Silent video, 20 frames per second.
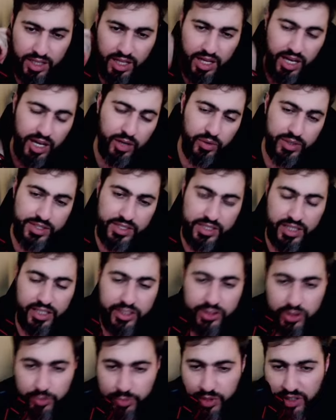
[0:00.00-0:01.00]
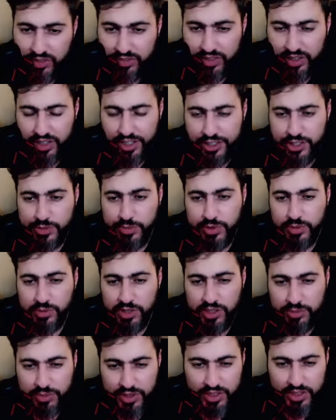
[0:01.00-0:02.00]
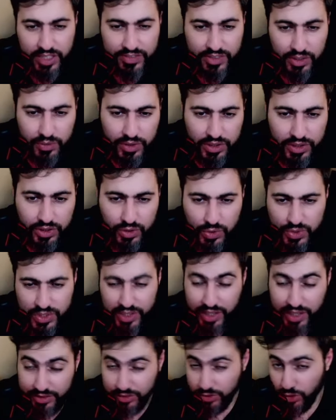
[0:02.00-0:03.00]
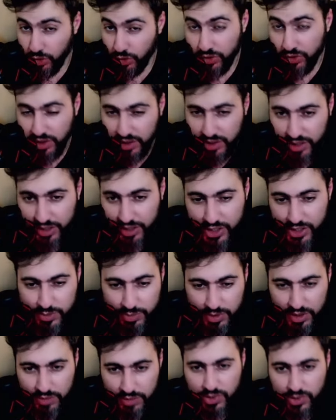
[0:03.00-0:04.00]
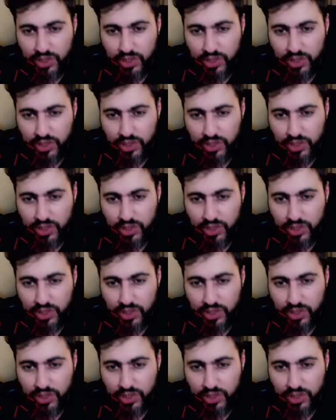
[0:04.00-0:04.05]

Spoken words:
I was trying to bluff the Ice Beam here, but everyone knows I don't run Ice Beam,